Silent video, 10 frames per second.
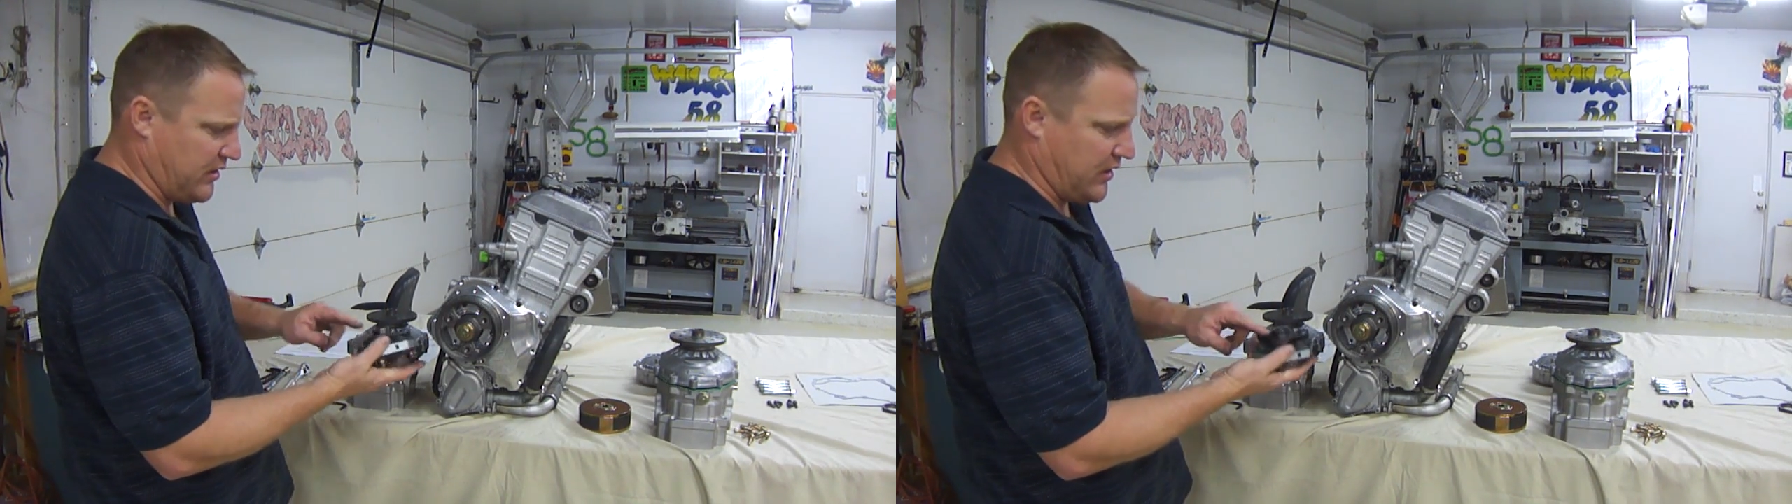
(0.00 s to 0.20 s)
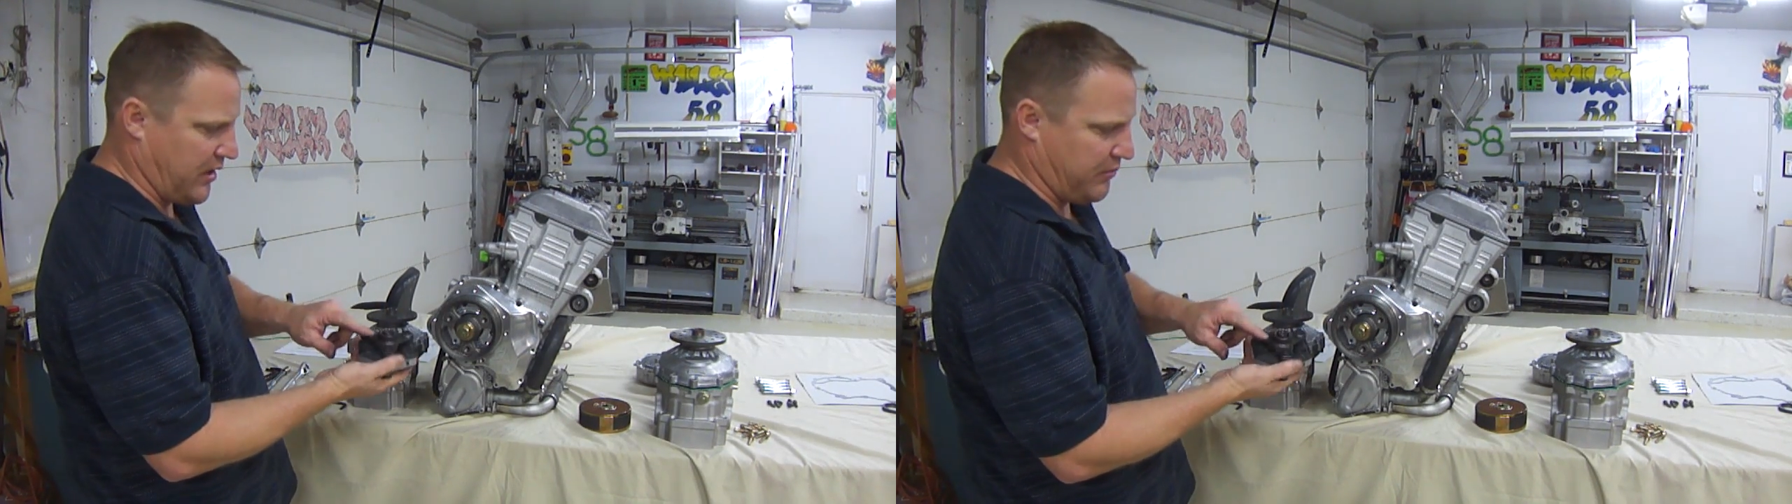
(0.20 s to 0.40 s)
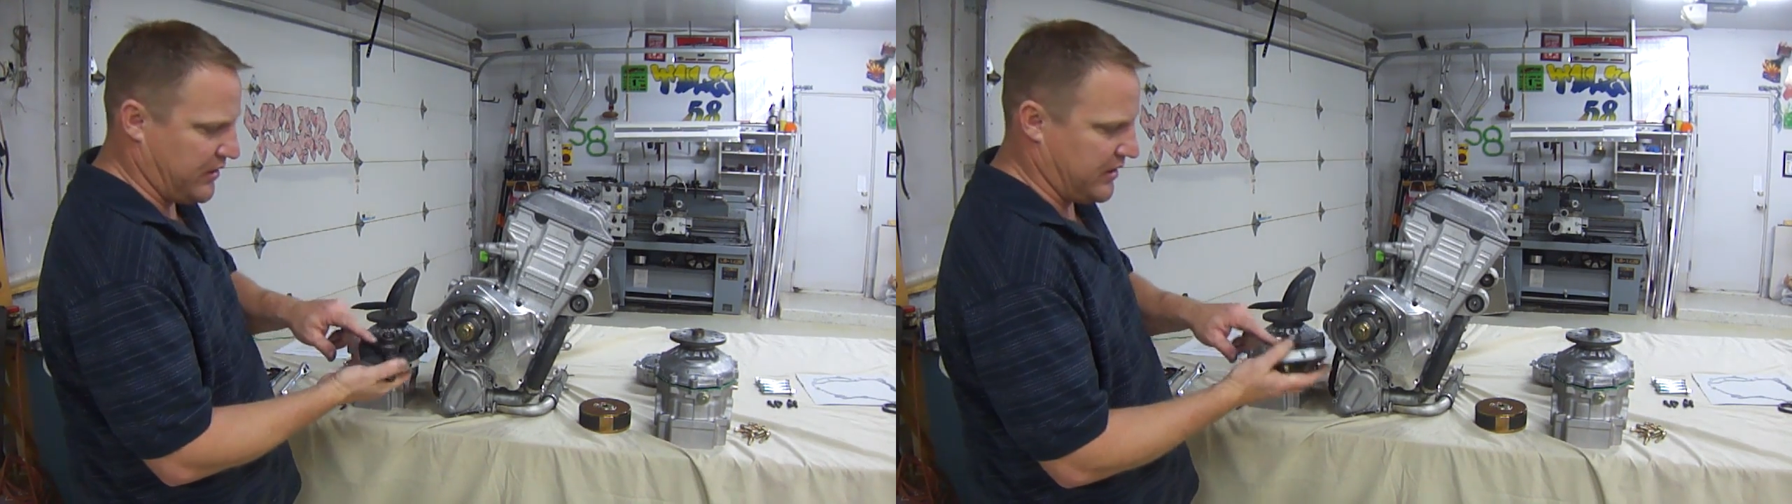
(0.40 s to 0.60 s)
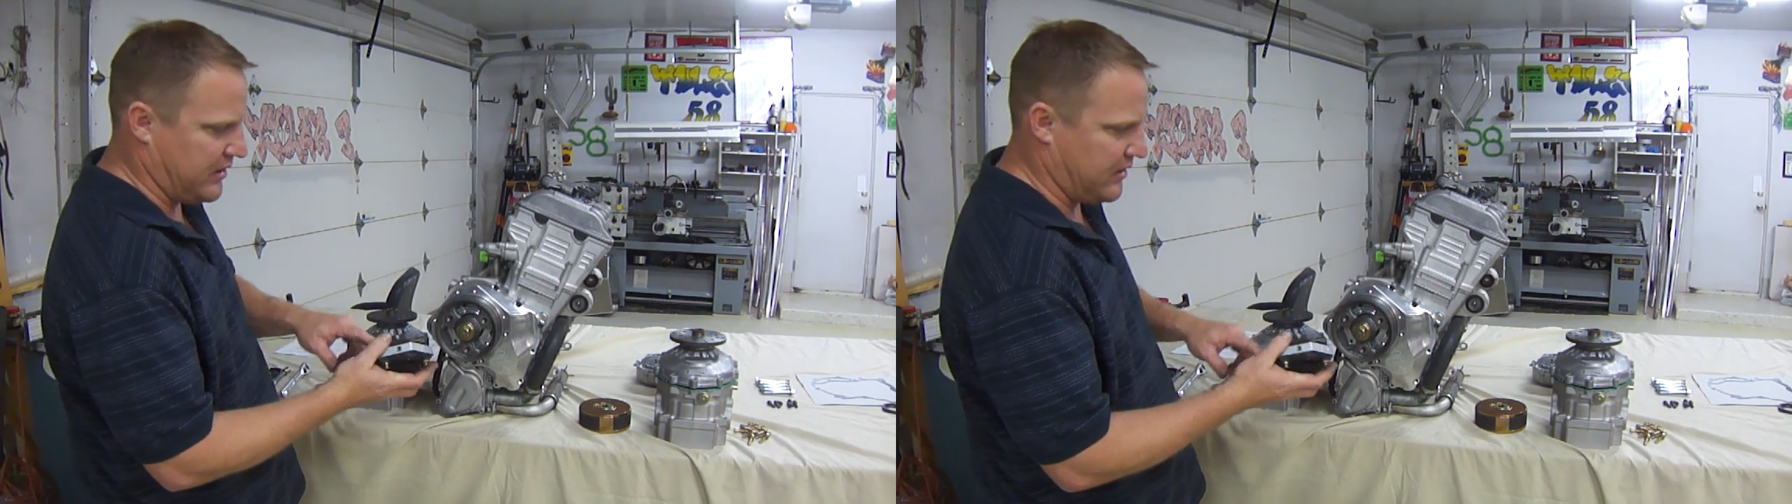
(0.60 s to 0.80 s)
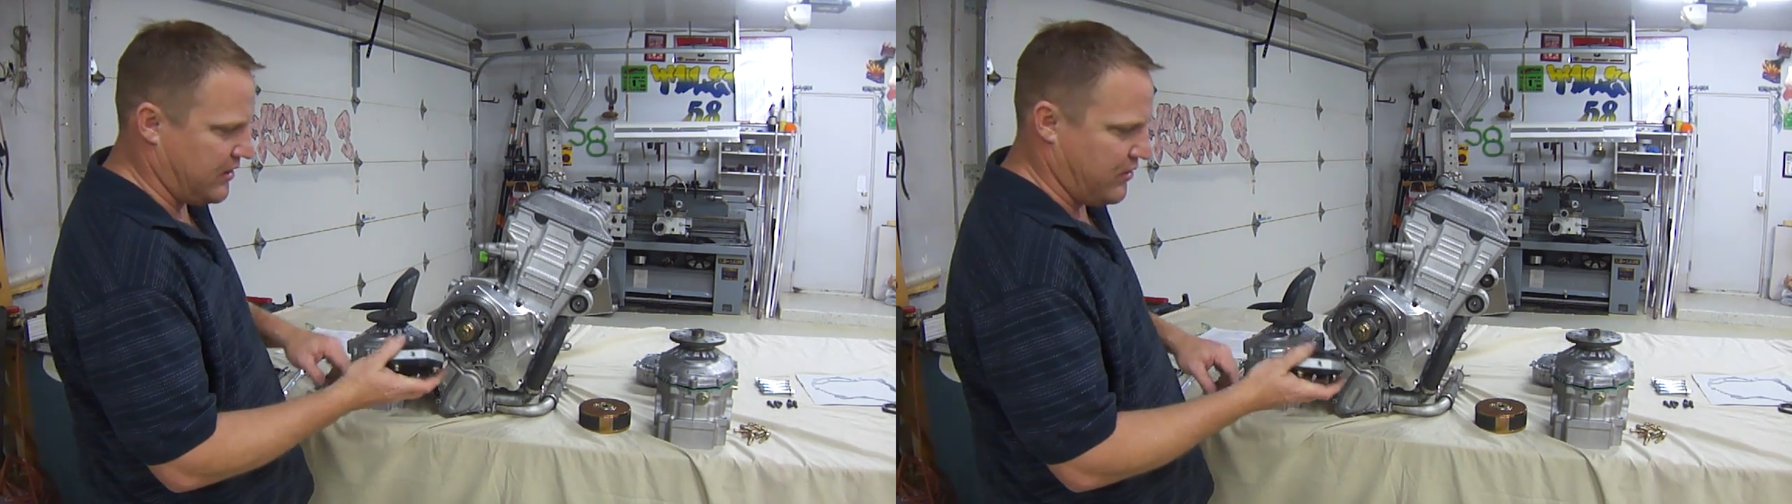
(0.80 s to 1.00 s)

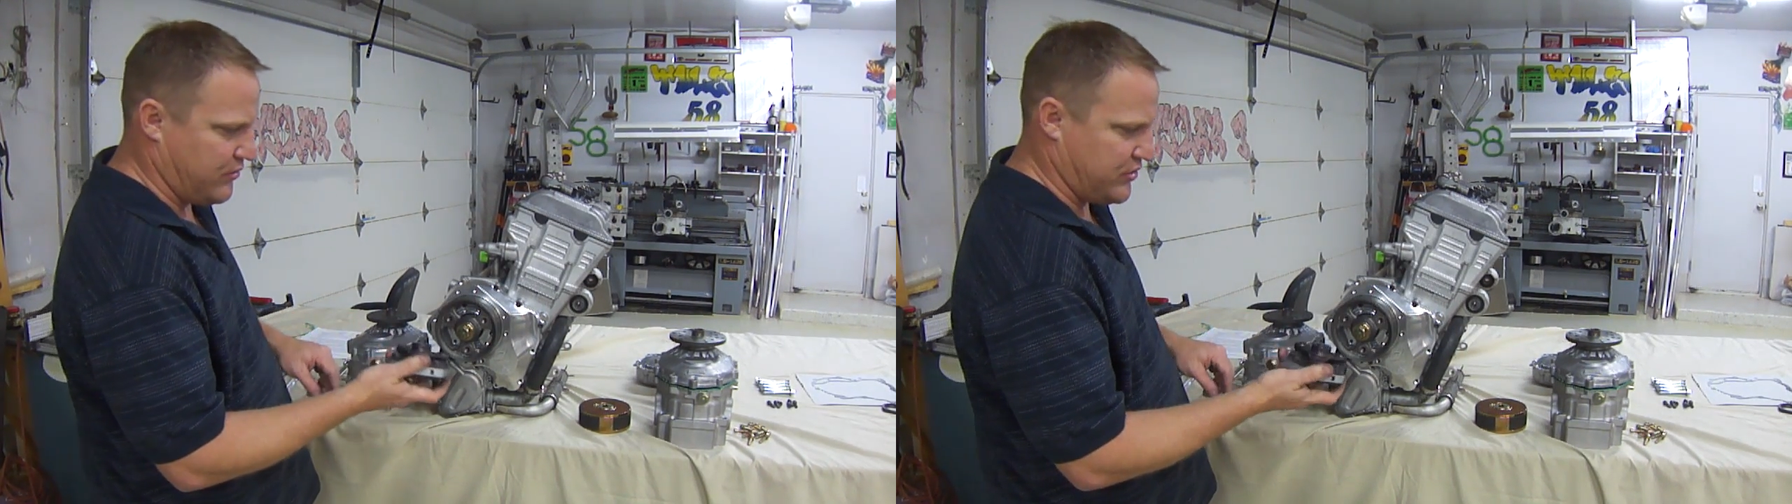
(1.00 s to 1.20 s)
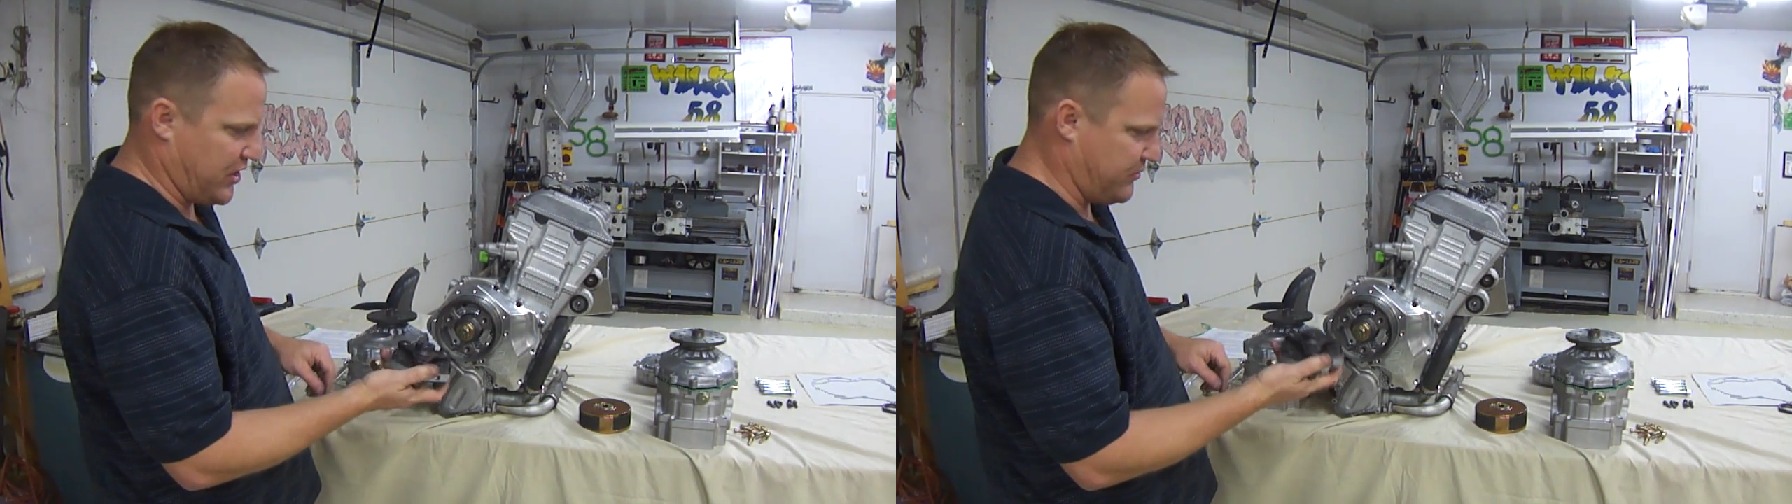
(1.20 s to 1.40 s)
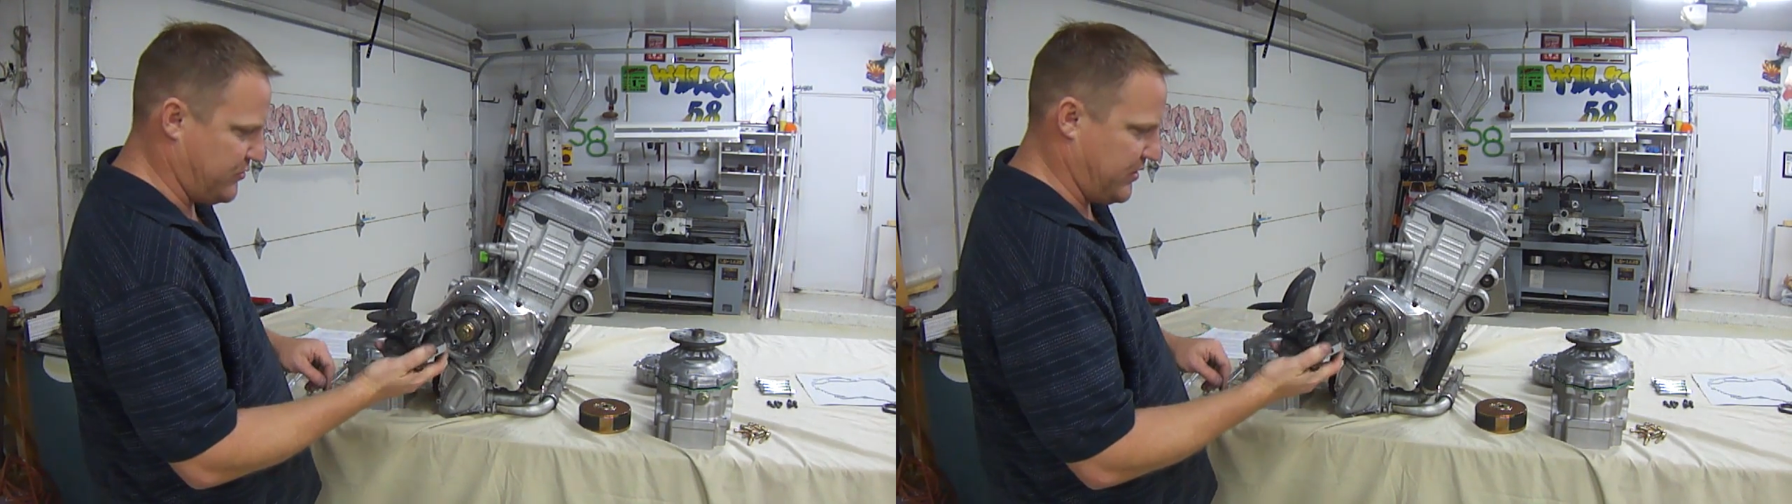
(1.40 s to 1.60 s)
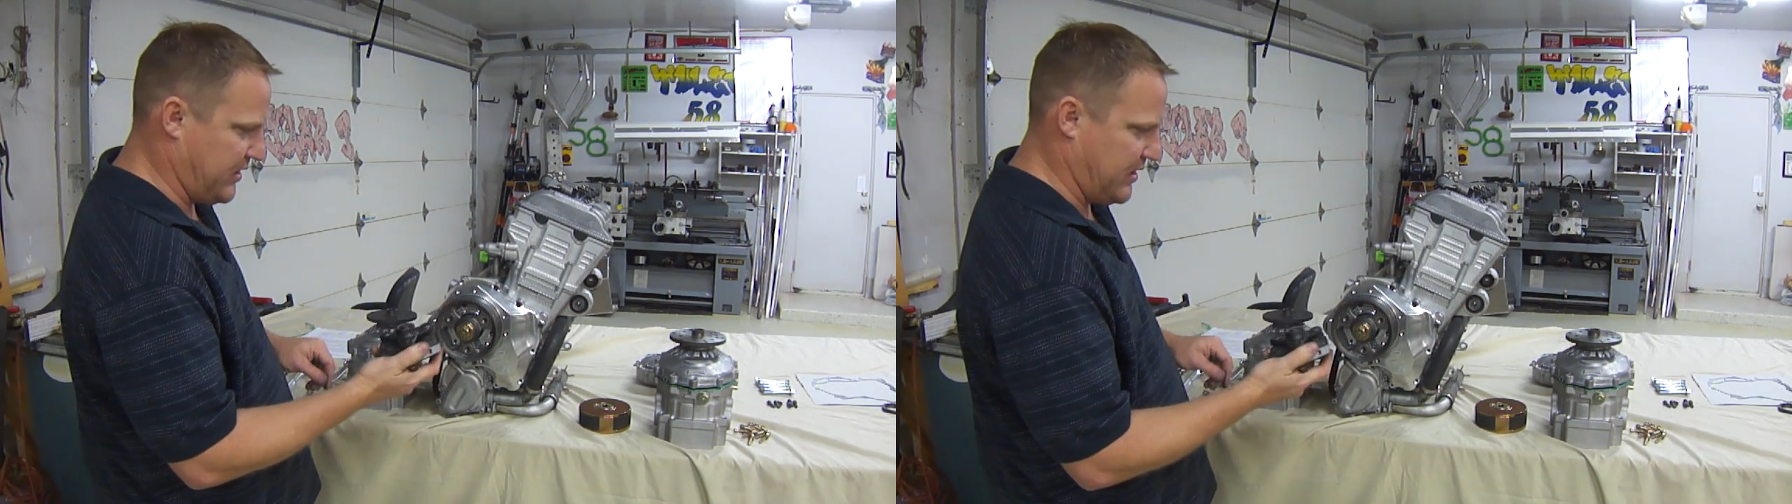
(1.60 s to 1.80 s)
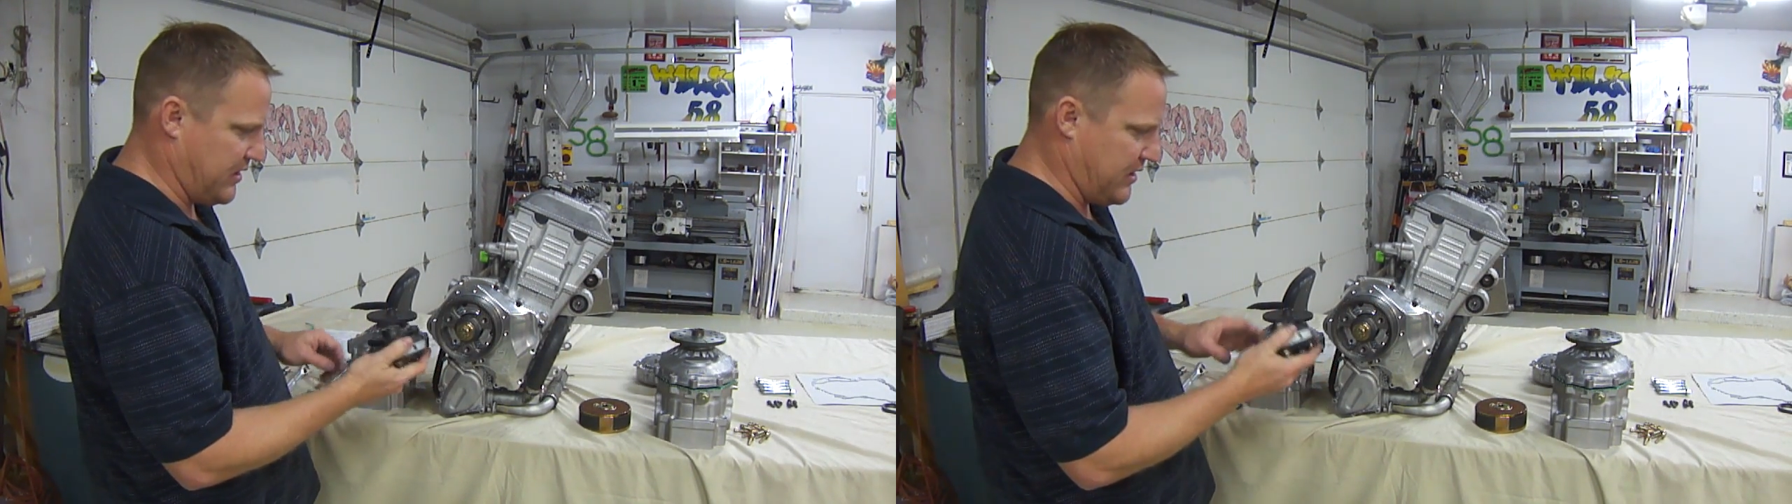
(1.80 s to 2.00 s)
coupling, which comes
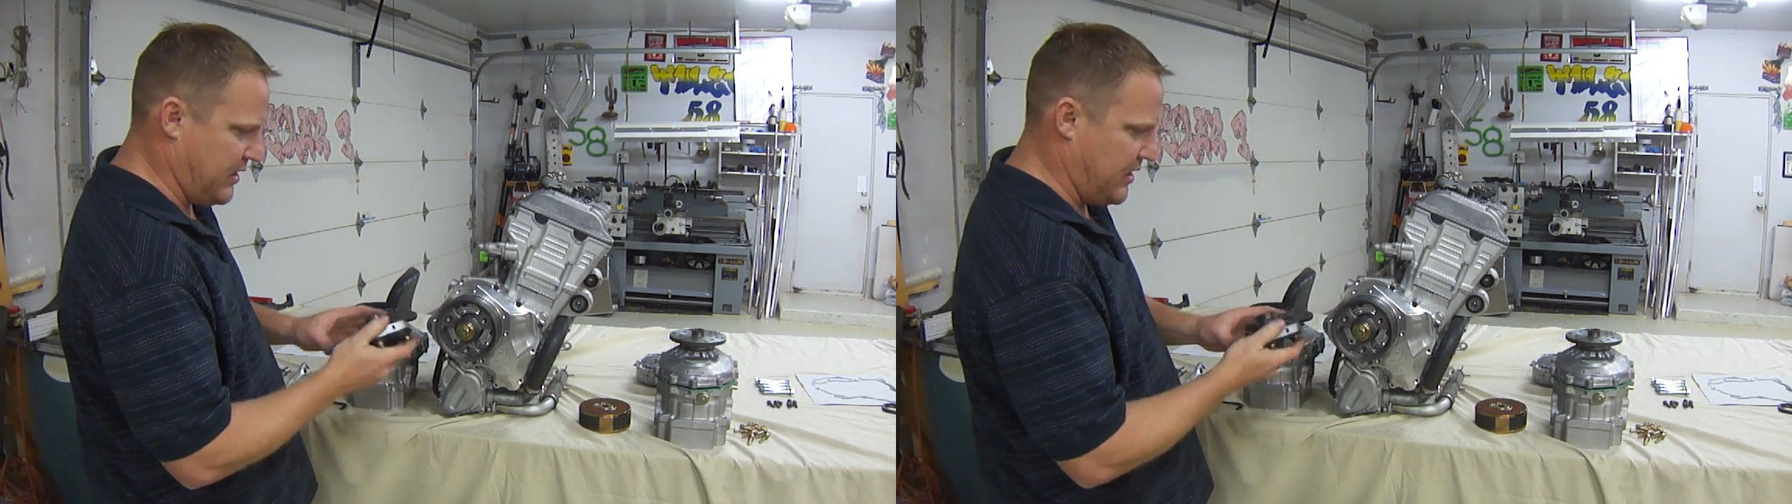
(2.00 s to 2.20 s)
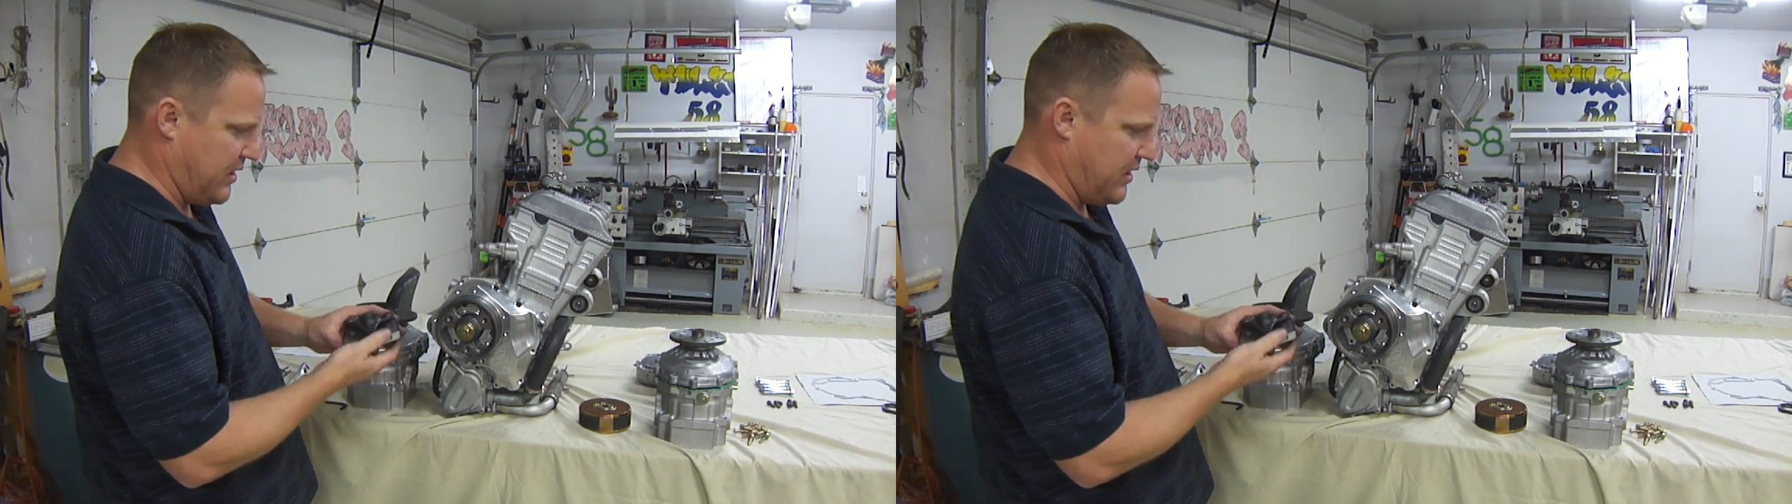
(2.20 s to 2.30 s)
with it,